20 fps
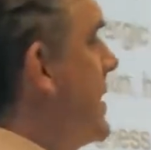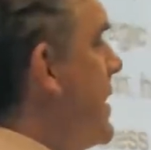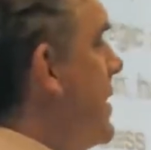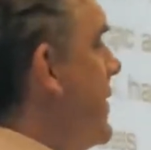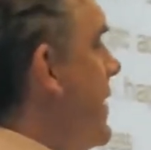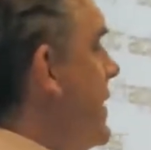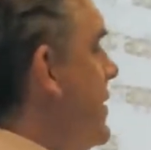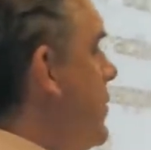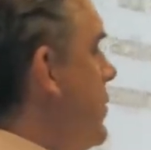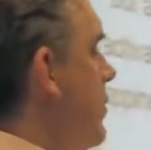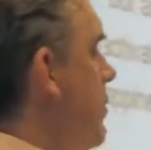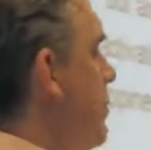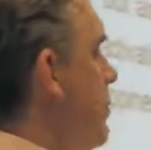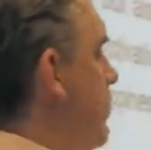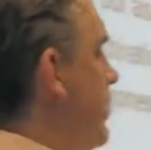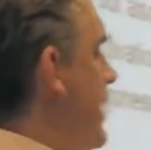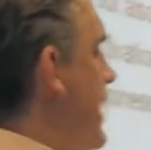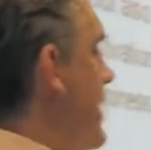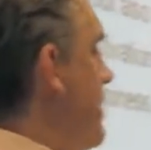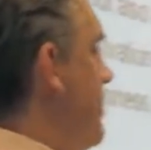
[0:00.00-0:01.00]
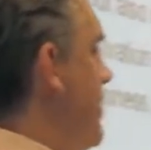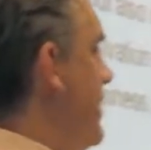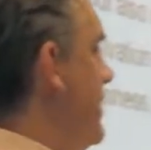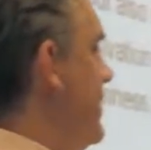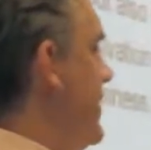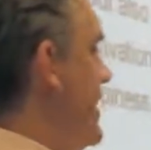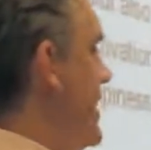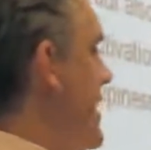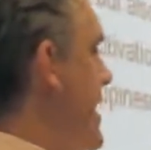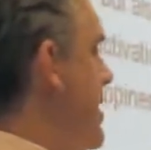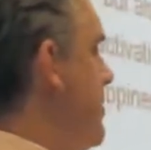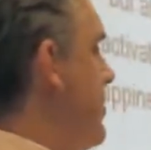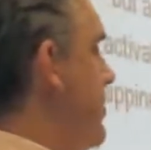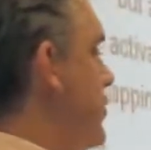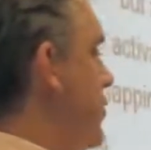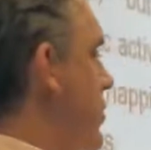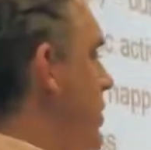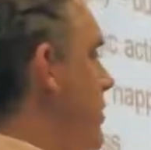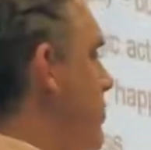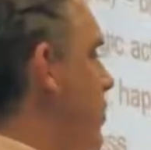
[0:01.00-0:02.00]
they do play a bit of an
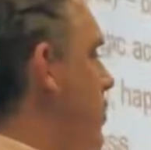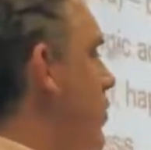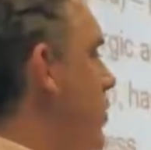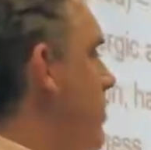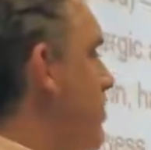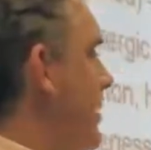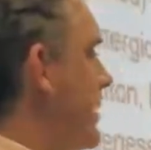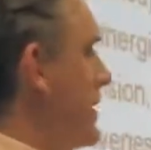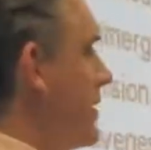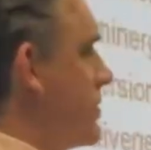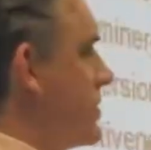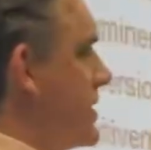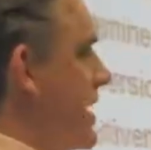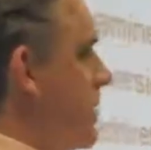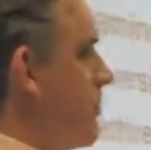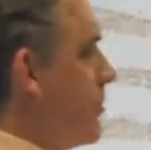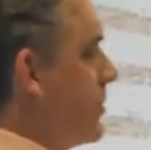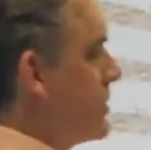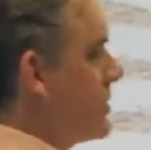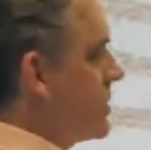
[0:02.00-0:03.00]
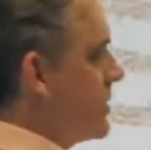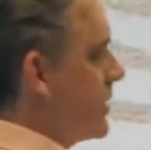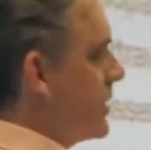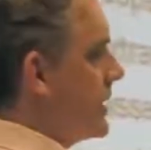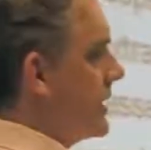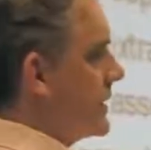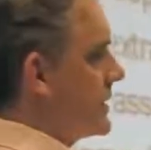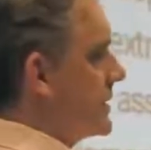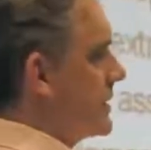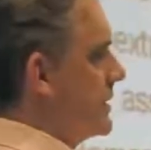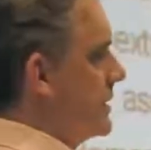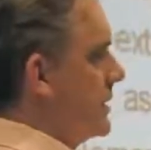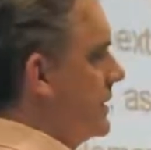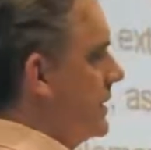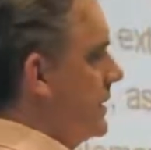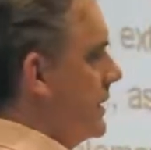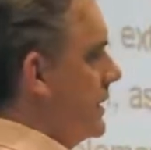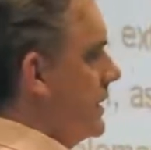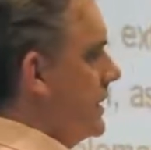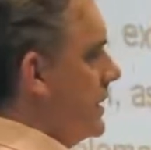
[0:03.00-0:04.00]
inhibitory role, but they're separate circuits.
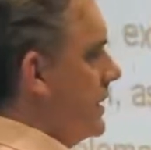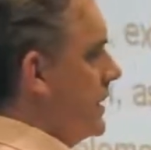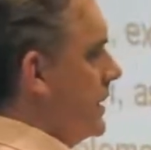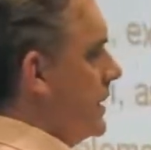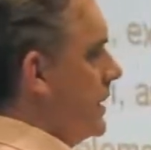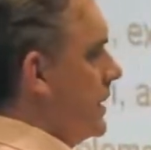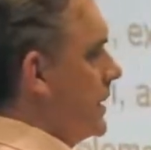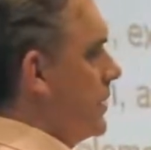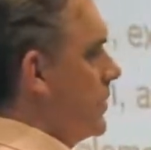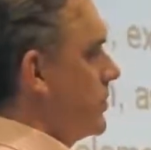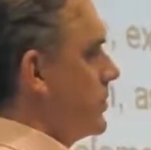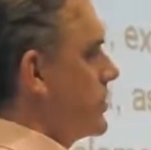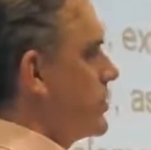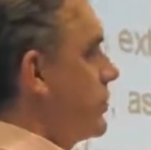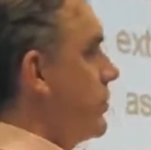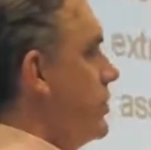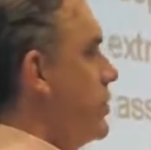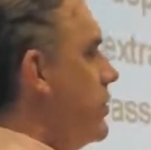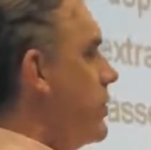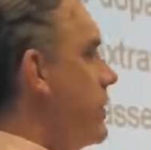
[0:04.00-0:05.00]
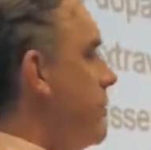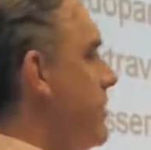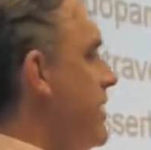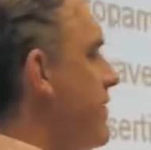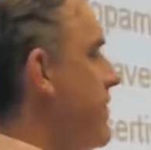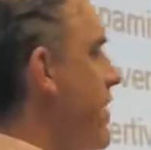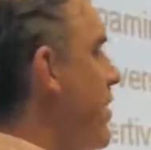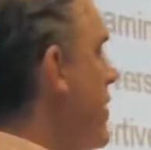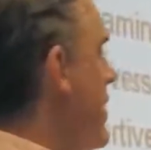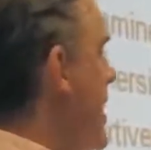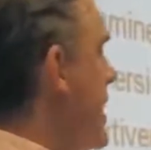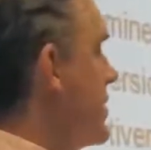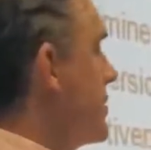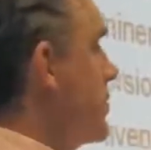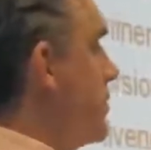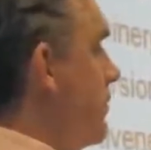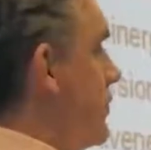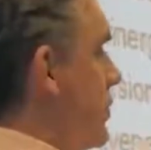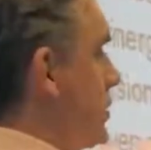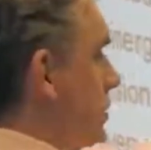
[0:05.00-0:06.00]
You know, so you can be very
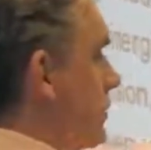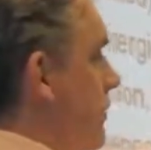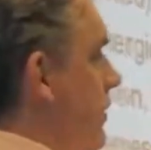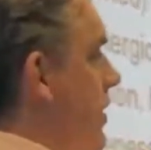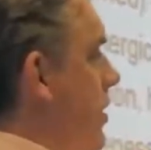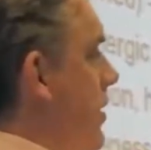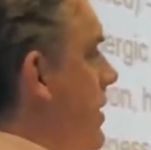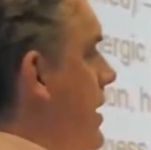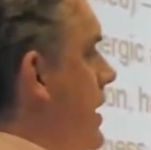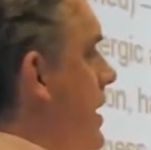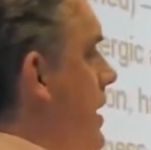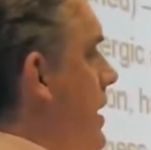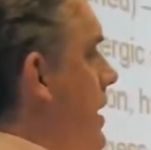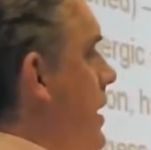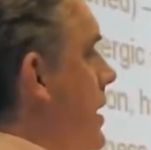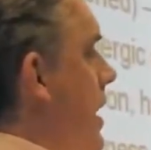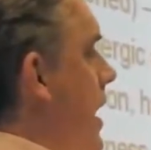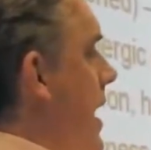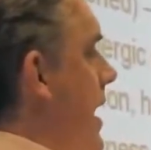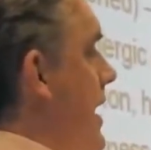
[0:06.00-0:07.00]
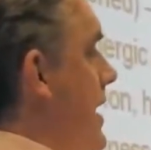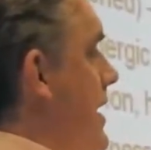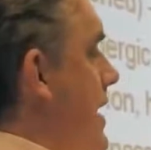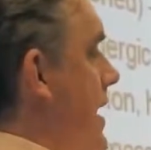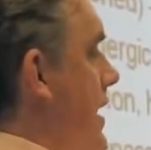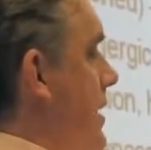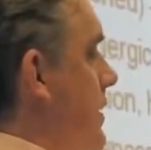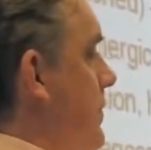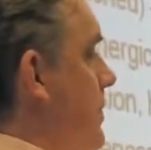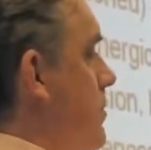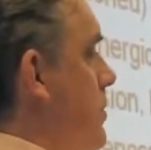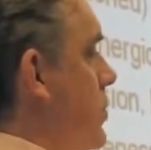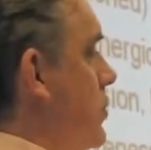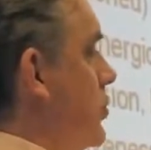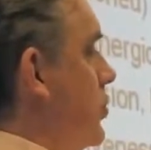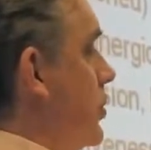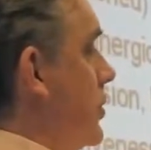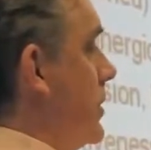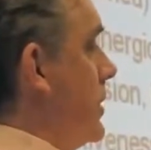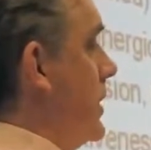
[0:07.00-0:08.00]
extroverted and very high in negative
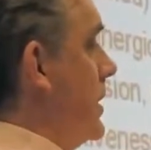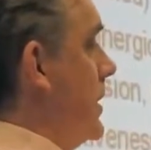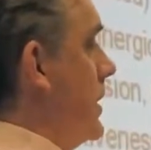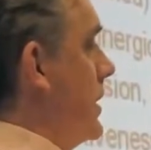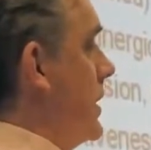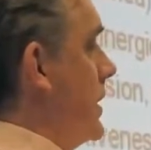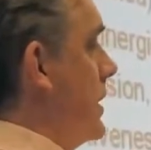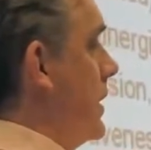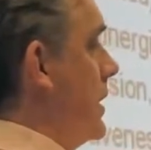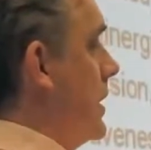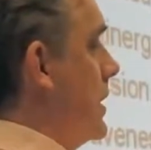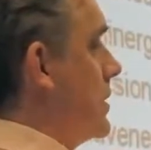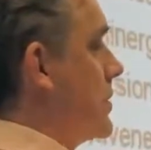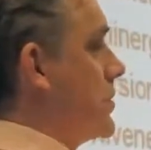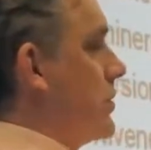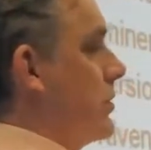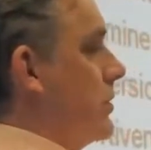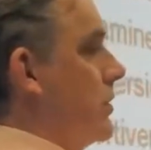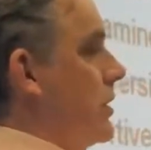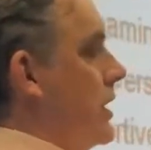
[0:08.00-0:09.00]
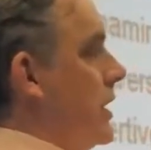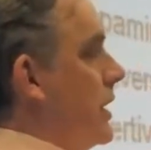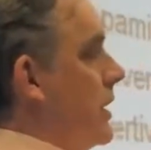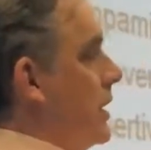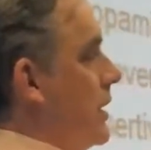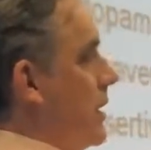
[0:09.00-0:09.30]
emotion. So,